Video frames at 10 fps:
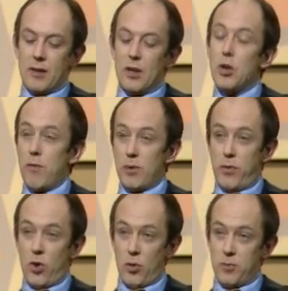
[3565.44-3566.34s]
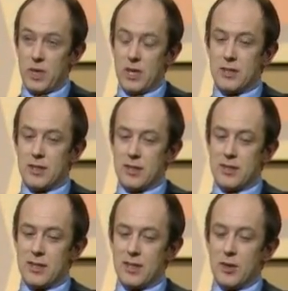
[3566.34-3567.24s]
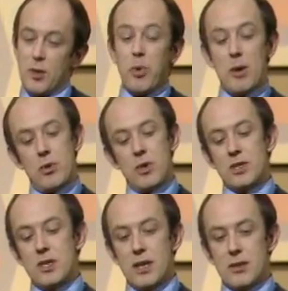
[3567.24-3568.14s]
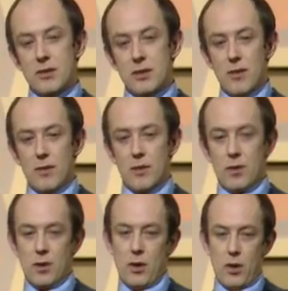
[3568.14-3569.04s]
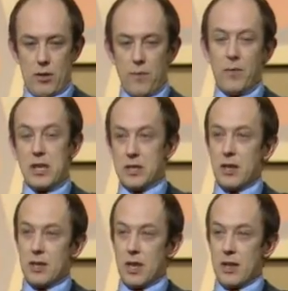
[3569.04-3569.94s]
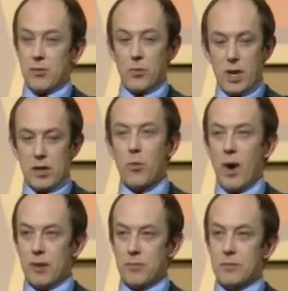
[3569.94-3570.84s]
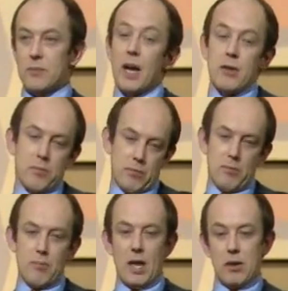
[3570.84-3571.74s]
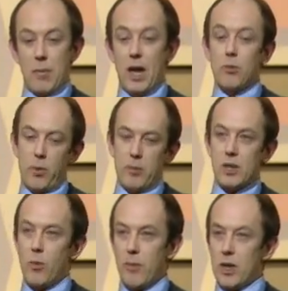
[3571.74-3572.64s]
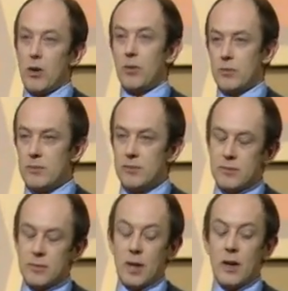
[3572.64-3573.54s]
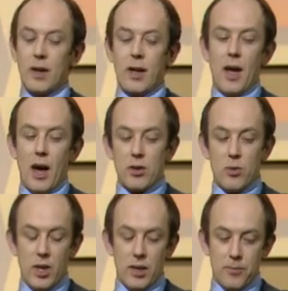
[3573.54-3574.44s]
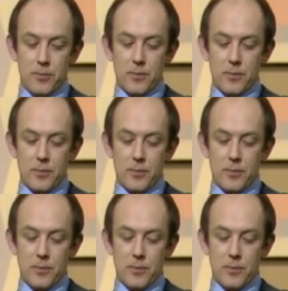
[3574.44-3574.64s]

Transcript: The novel form is that the people can sit facing each other, one to one, either men to men, women to women, or how you will.